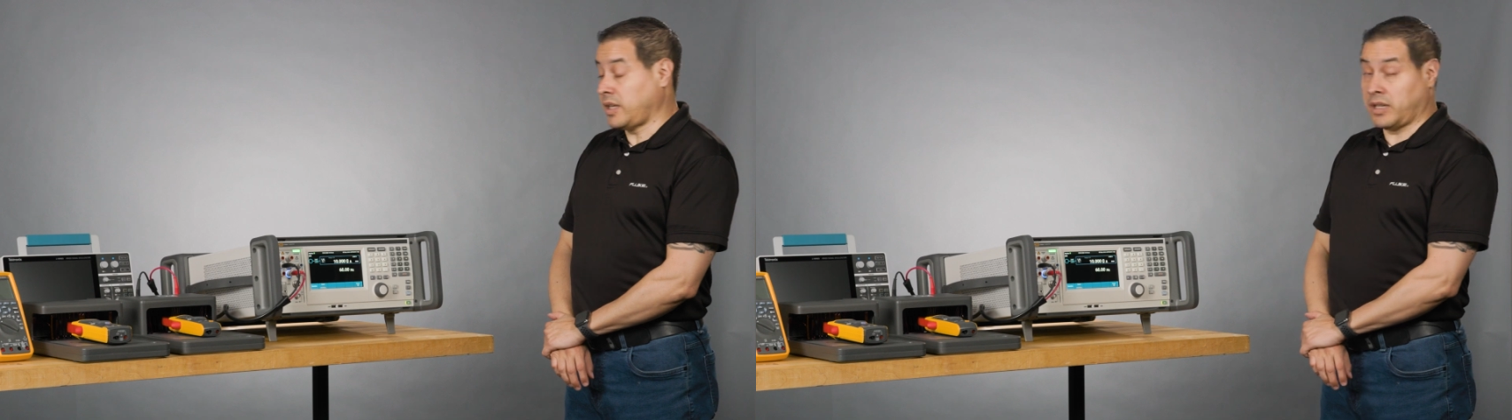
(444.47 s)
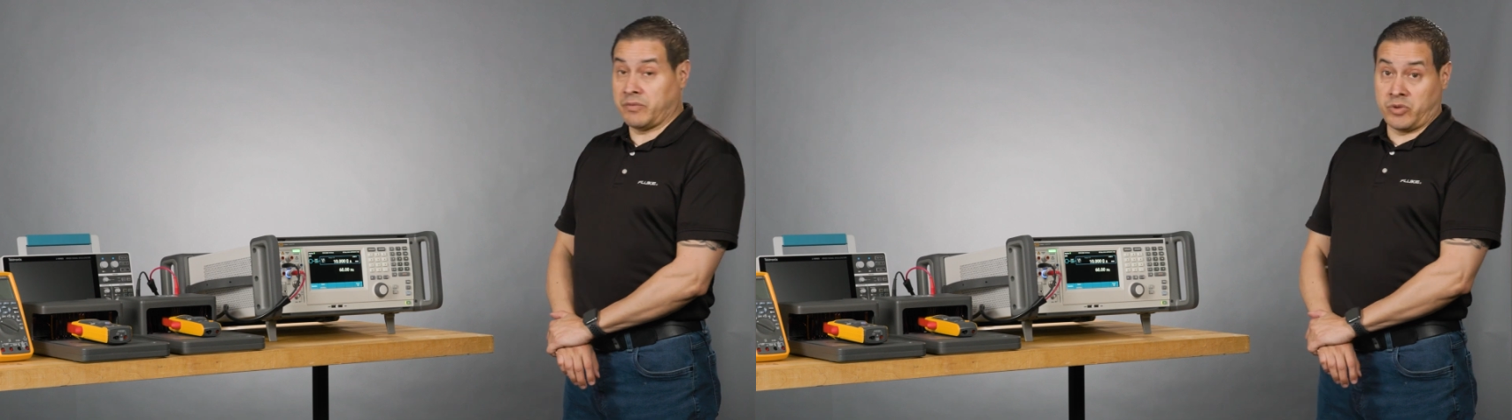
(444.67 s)

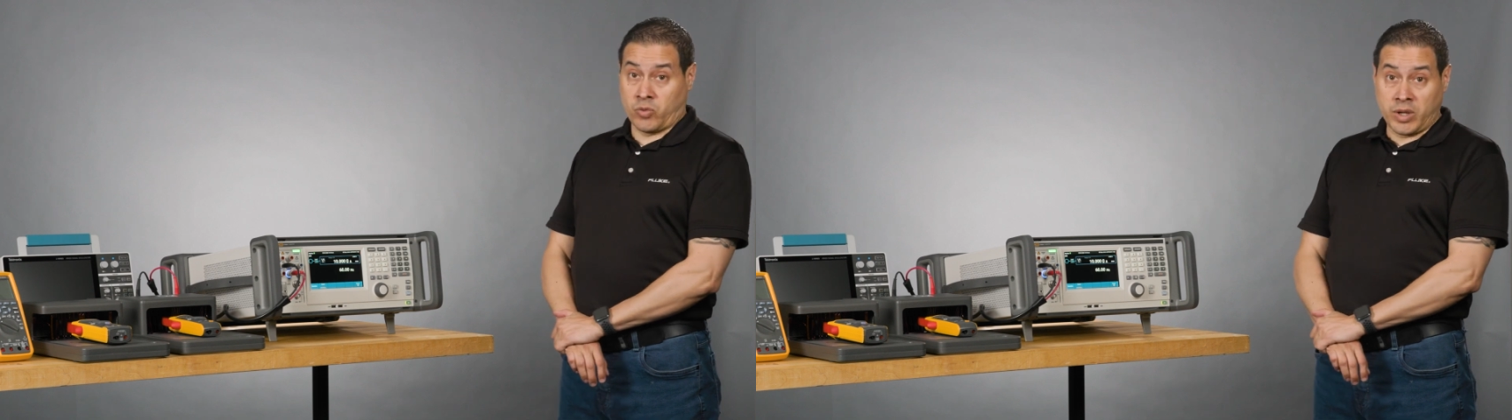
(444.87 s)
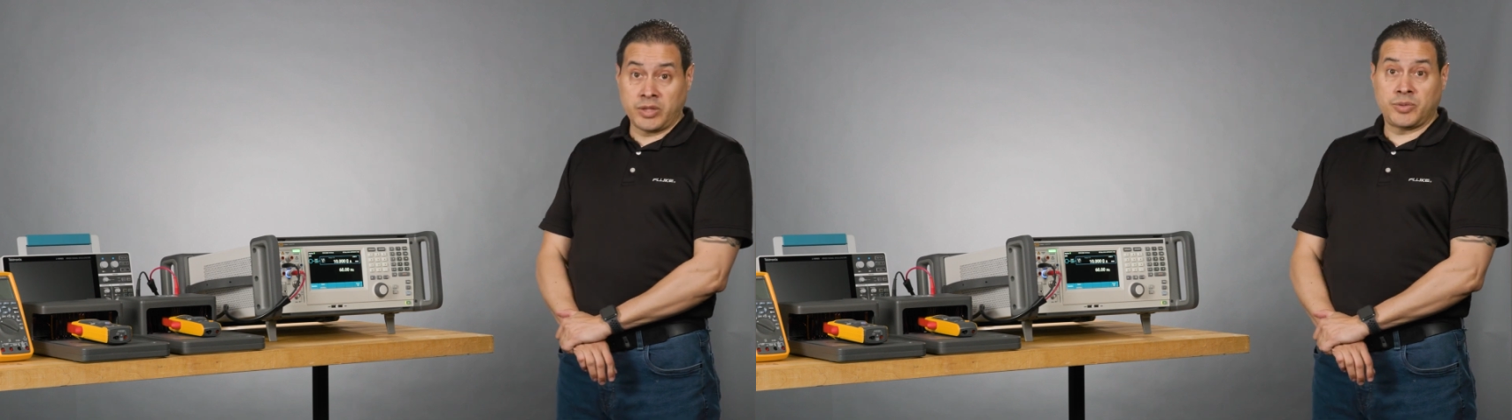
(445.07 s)
If you
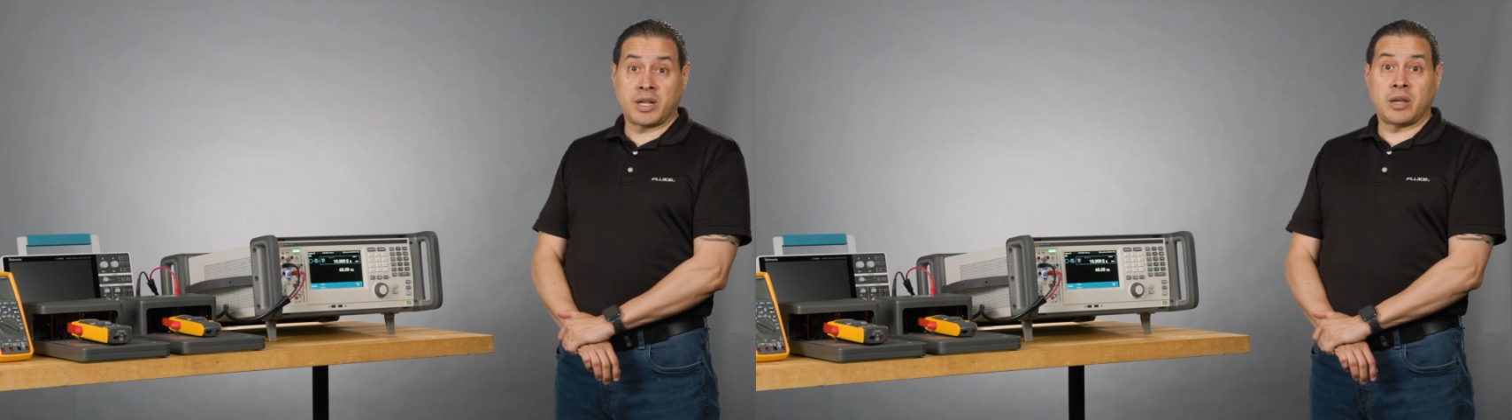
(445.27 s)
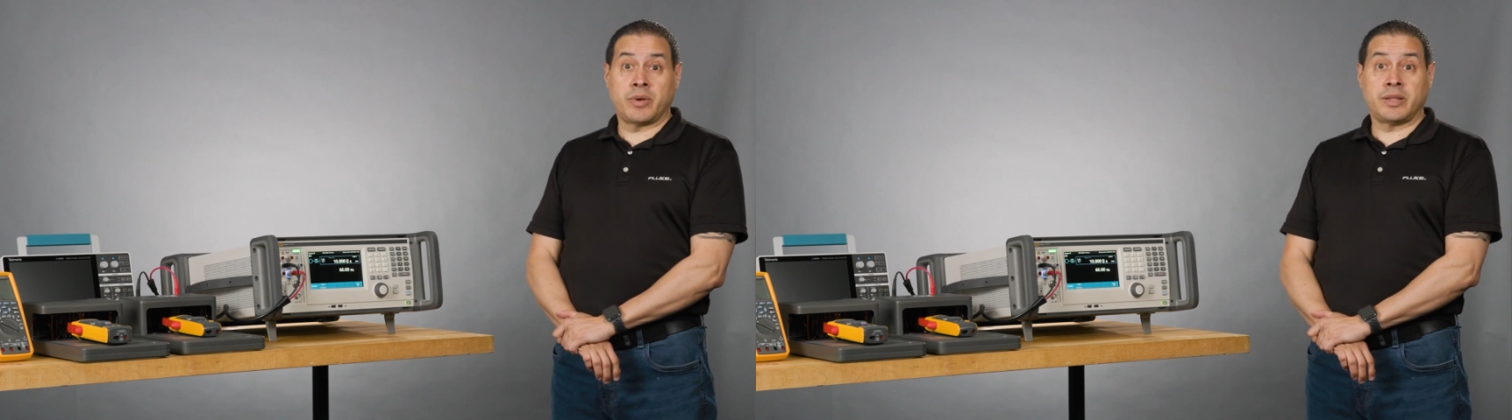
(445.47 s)
want to
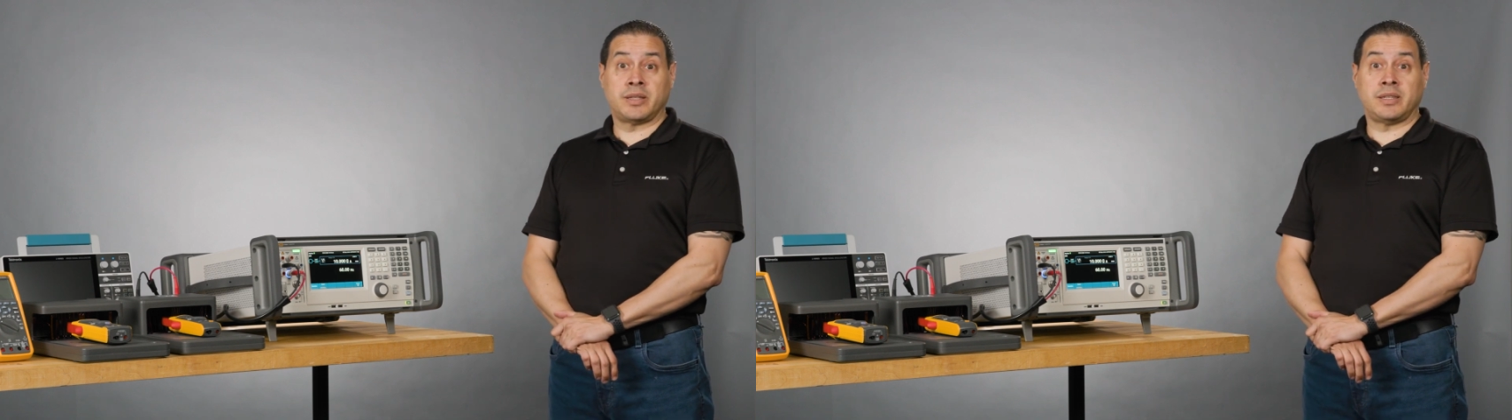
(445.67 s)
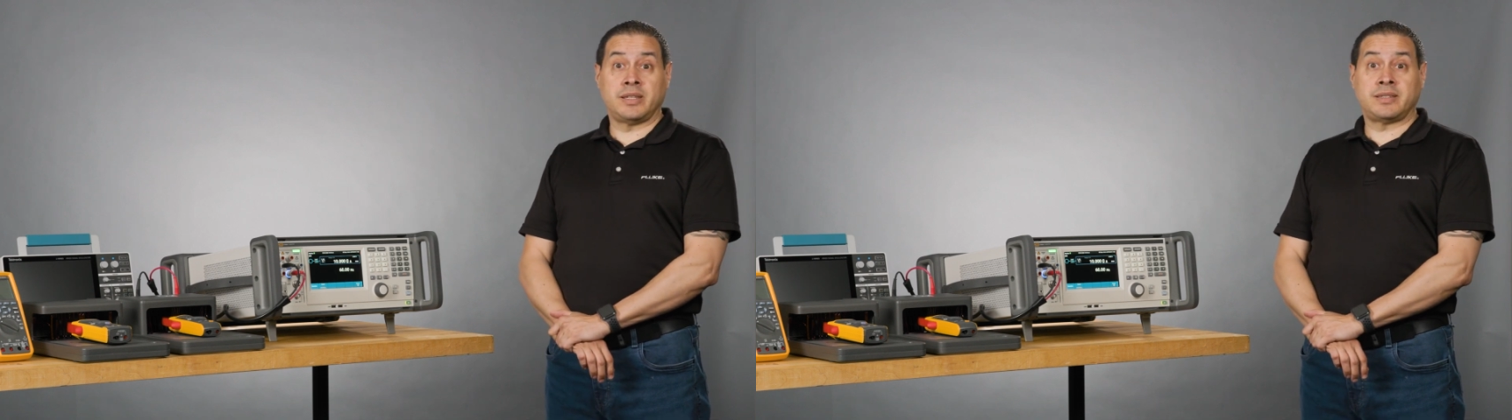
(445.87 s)
calibrate
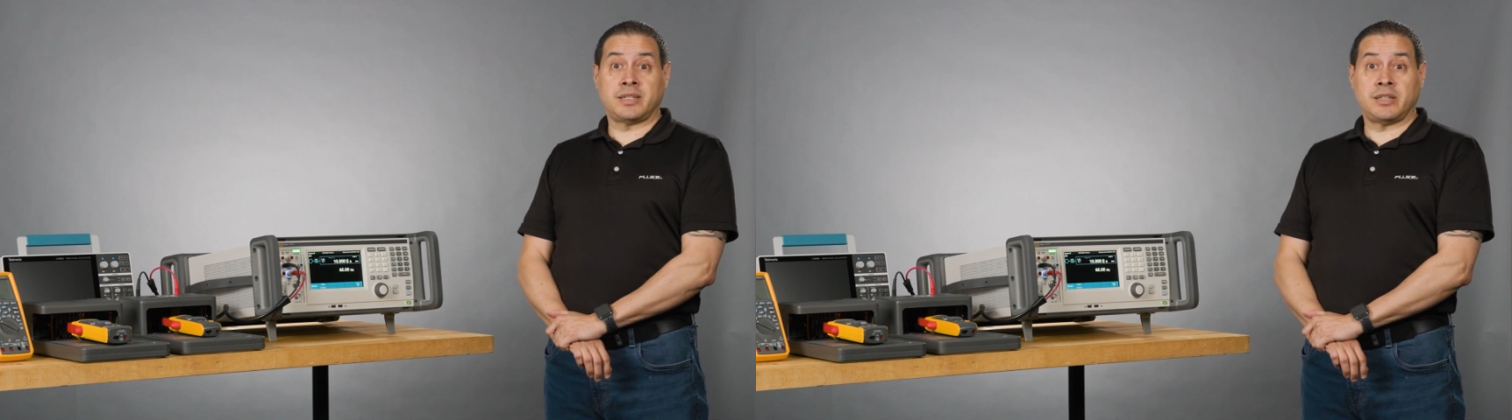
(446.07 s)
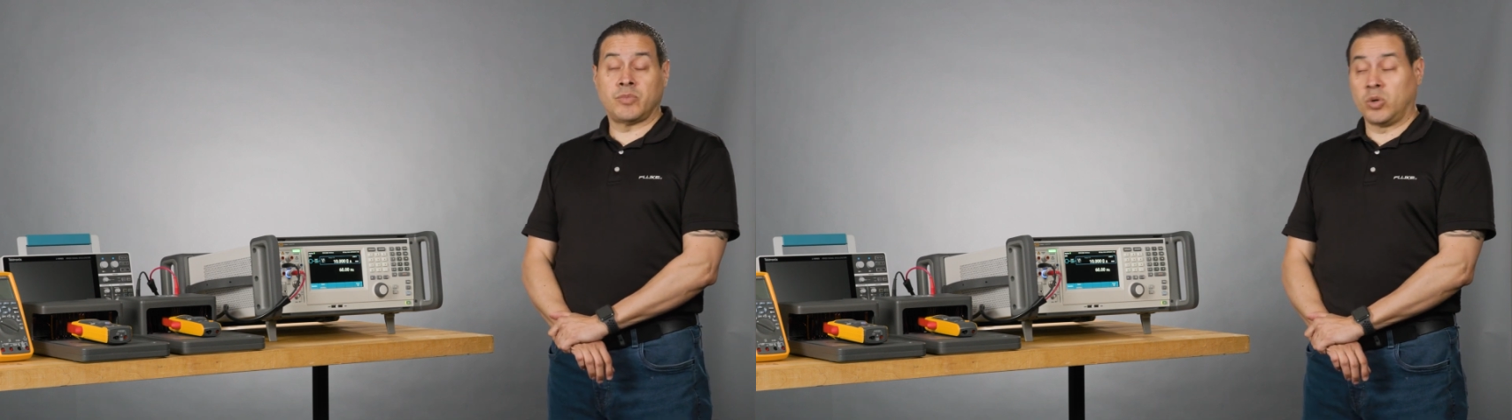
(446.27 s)
the
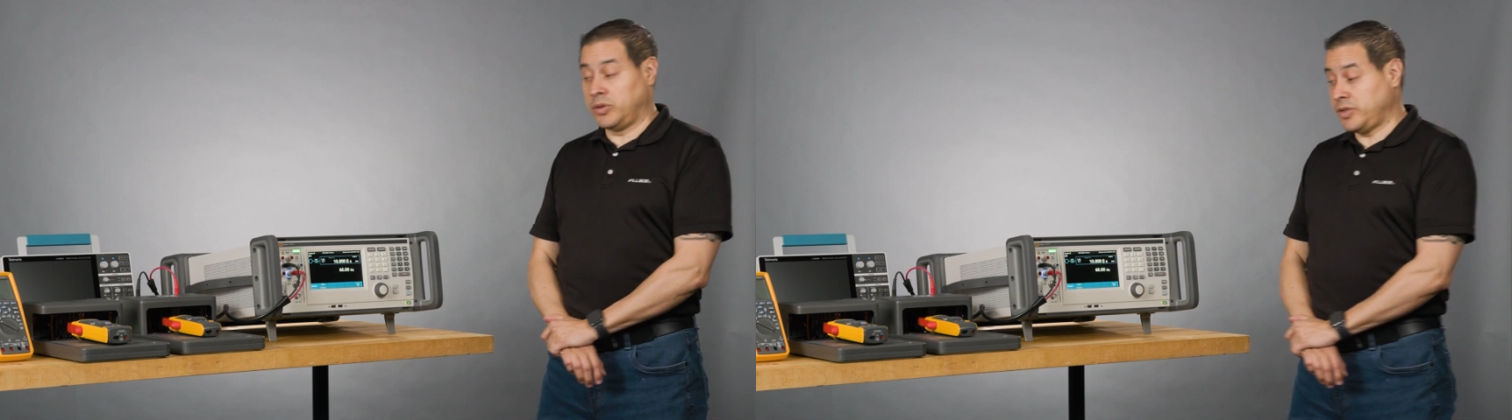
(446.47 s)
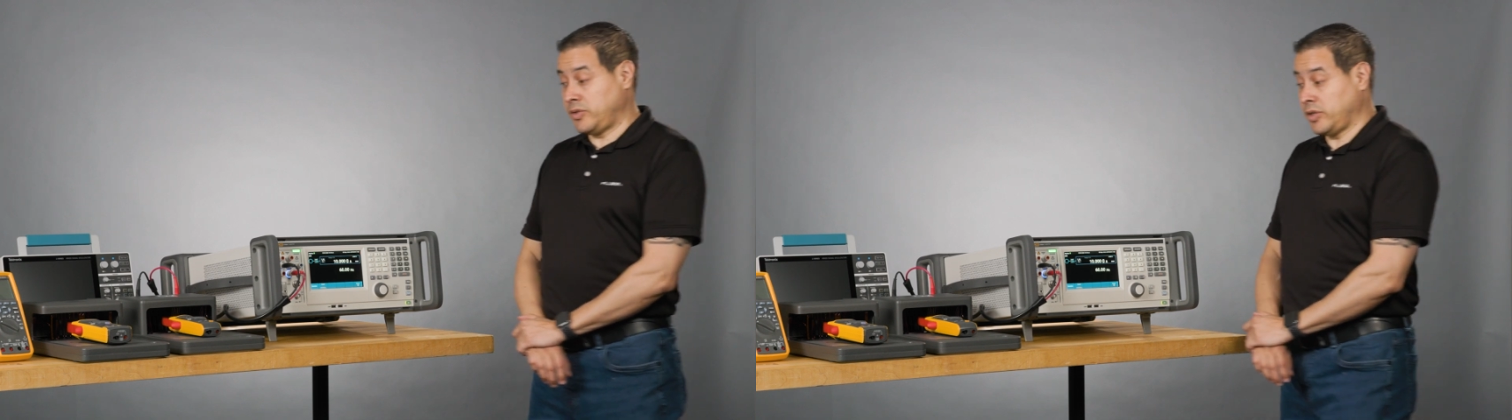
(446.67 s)
DC voltage,